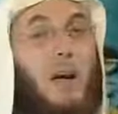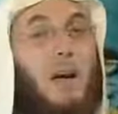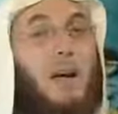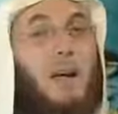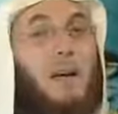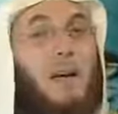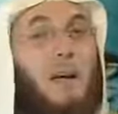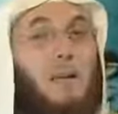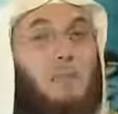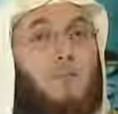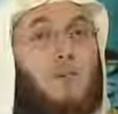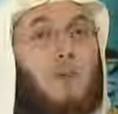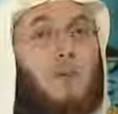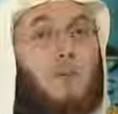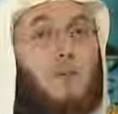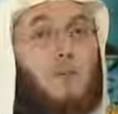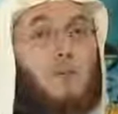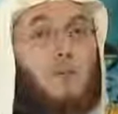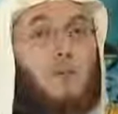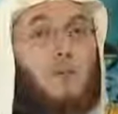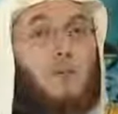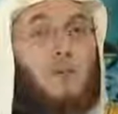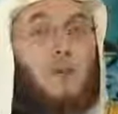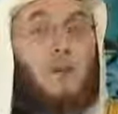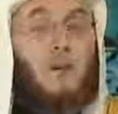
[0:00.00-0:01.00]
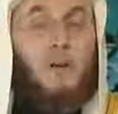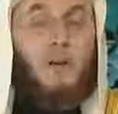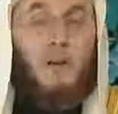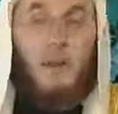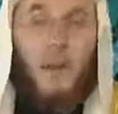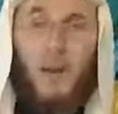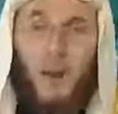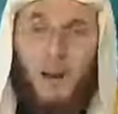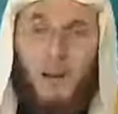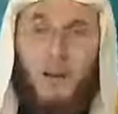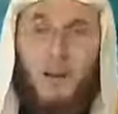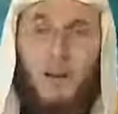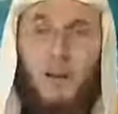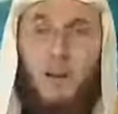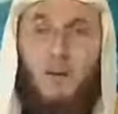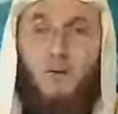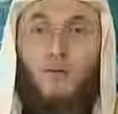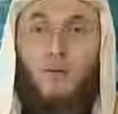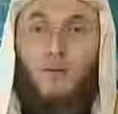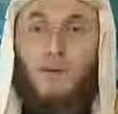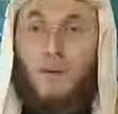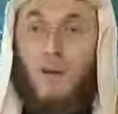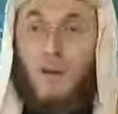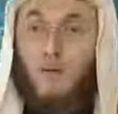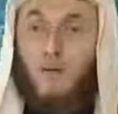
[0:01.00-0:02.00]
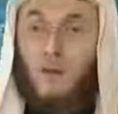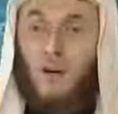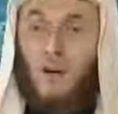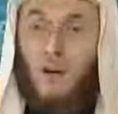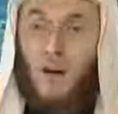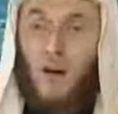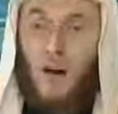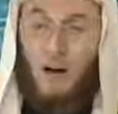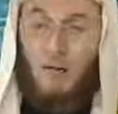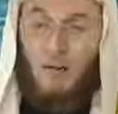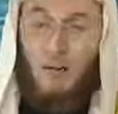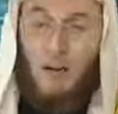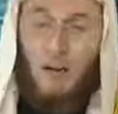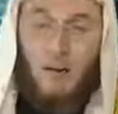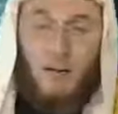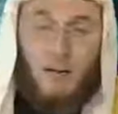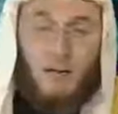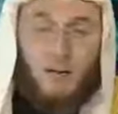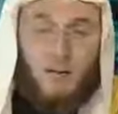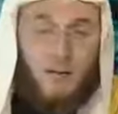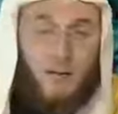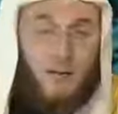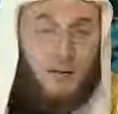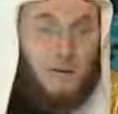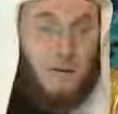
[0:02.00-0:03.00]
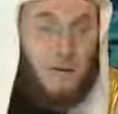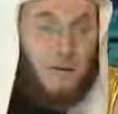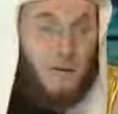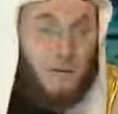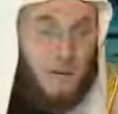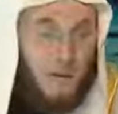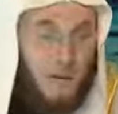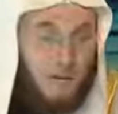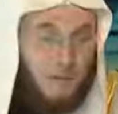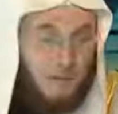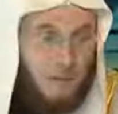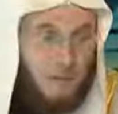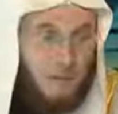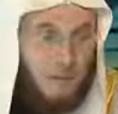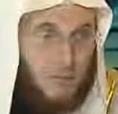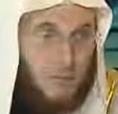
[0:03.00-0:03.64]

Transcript: Number two, the etiquette of giving da'wah is derived from